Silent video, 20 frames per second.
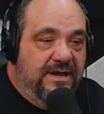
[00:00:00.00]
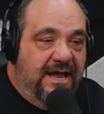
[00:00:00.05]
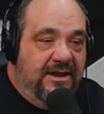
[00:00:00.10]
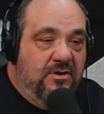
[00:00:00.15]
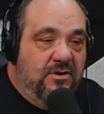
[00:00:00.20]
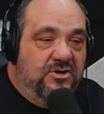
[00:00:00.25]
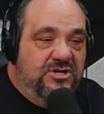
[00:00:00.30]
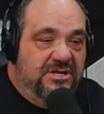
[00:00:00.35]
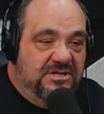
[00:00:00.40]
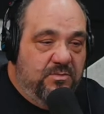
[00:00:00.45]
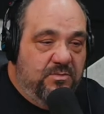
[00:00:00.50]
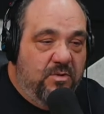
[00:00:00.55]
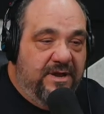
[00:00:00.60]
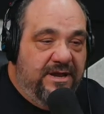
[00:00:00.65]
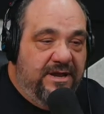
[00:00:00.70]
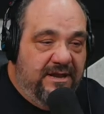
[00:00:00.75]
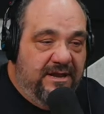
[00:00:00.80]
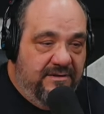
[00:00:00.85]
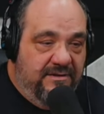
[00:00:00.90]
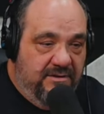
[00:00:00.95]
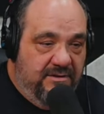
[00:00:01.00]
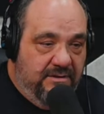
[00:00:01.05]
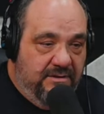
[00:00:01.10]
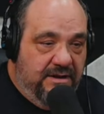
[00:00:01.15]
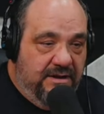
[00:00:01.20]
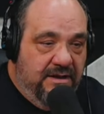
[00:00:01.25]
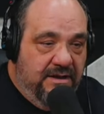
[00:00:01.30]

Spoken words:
I know she doesn't want you to do it.